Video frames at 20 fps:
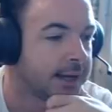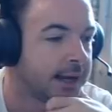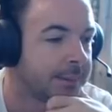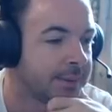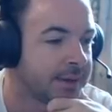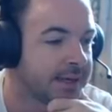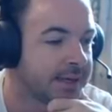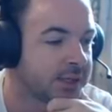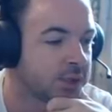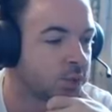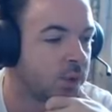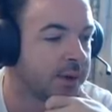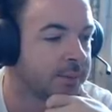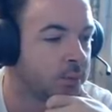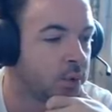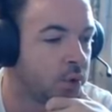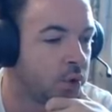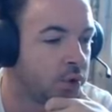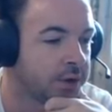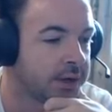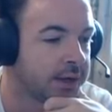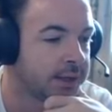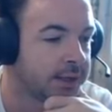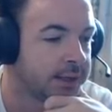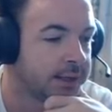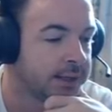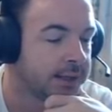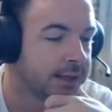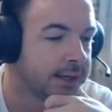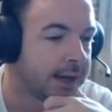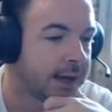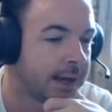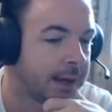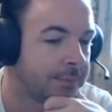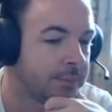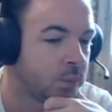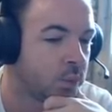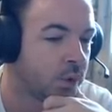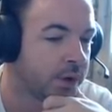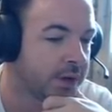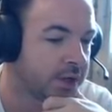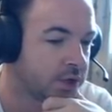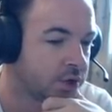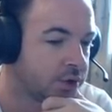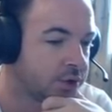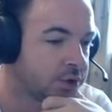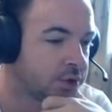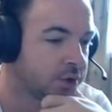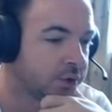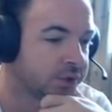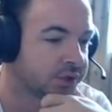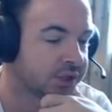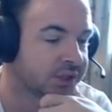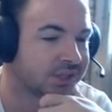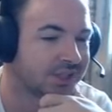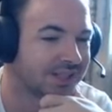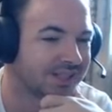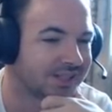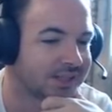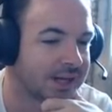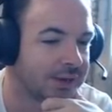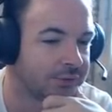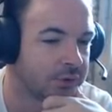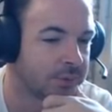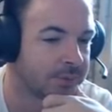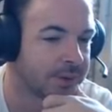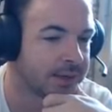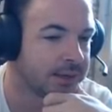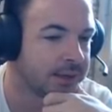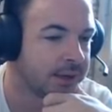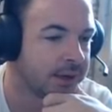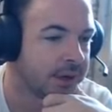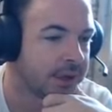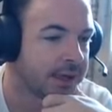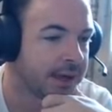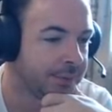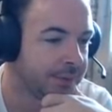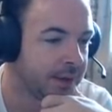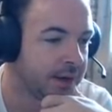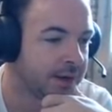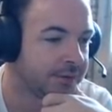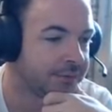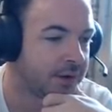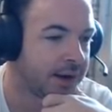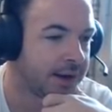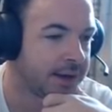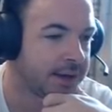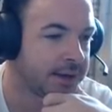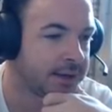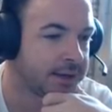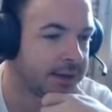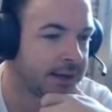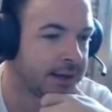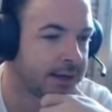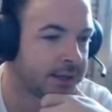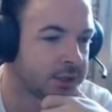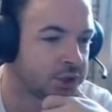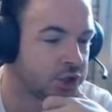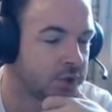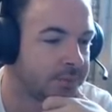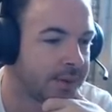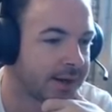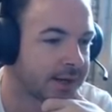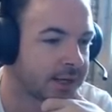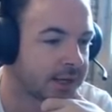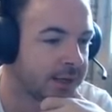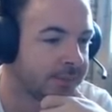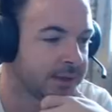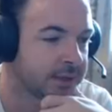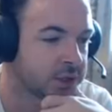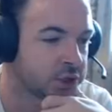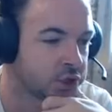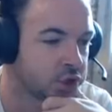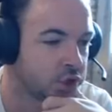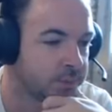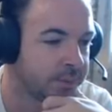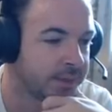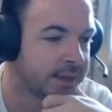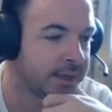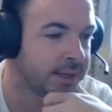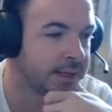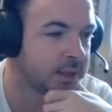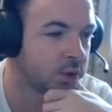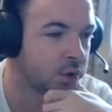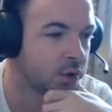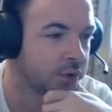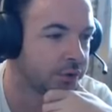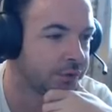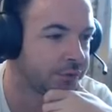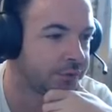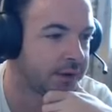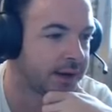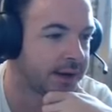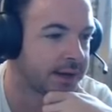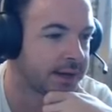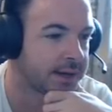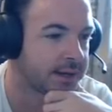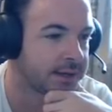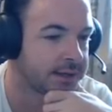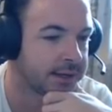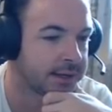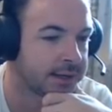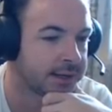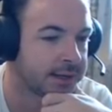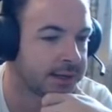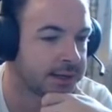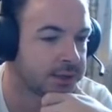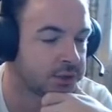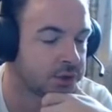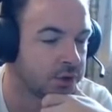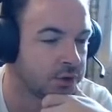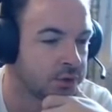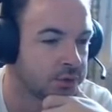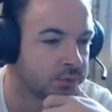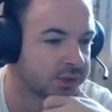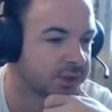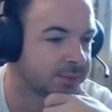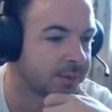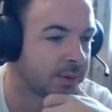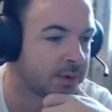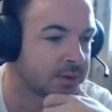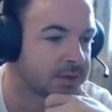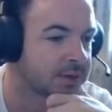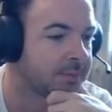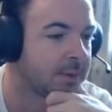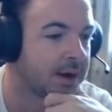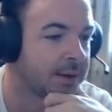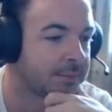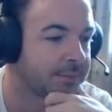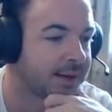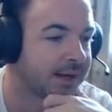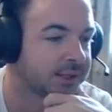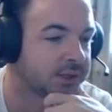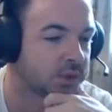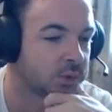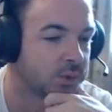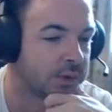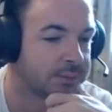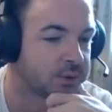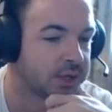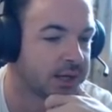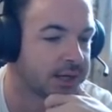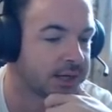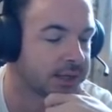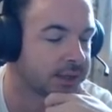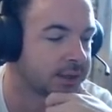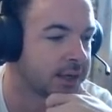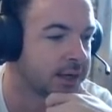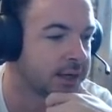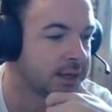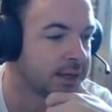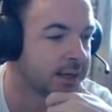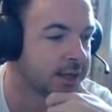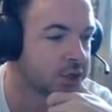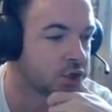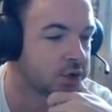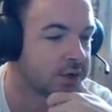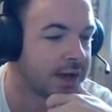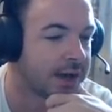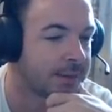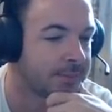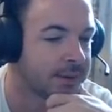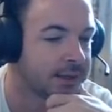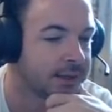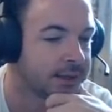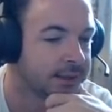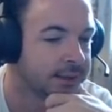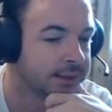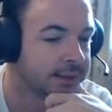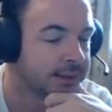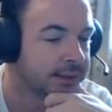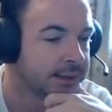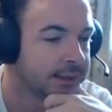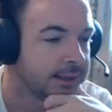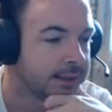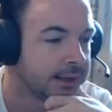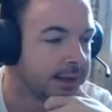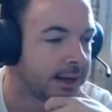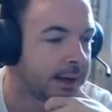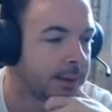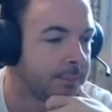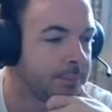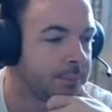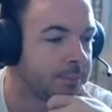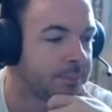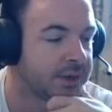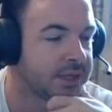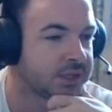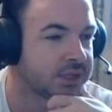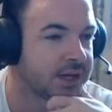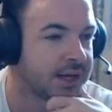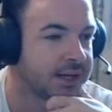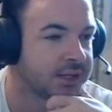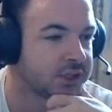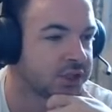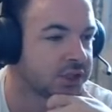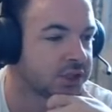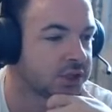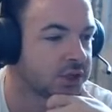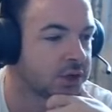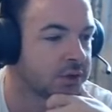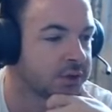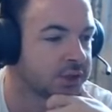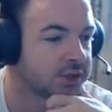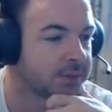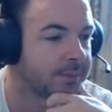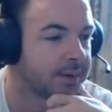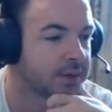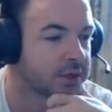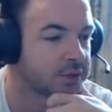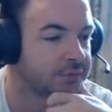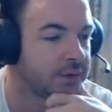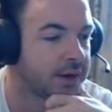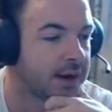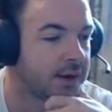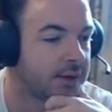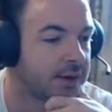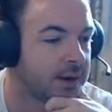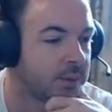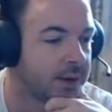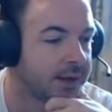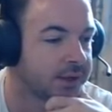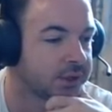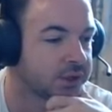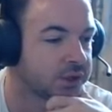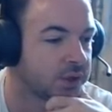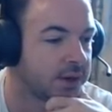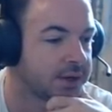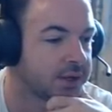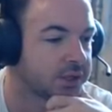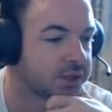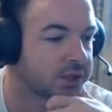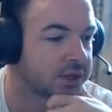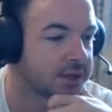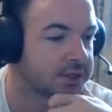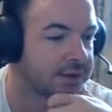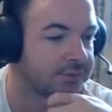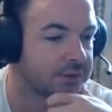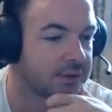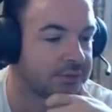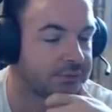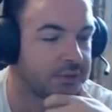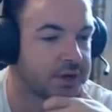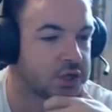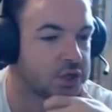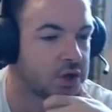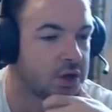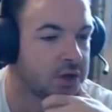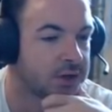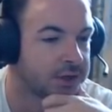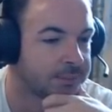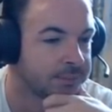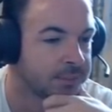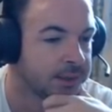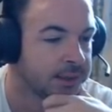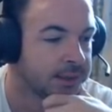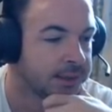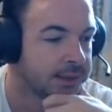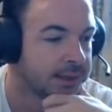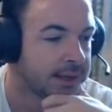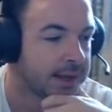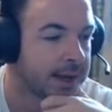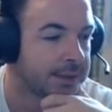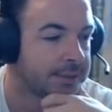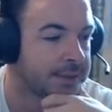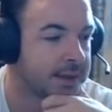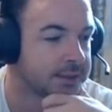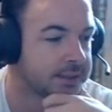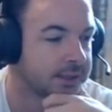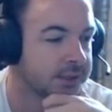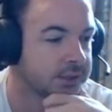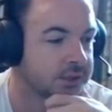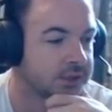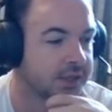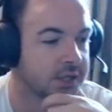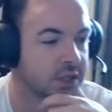He has one more order. What he could do is just discover me, and then if I shoot back at him, he can shoot me, or if I don't respond, he might pass the whip check and then shoot at me. But he decides just to go into suppression fire anyway, so I decide to have the free shot at him, and that does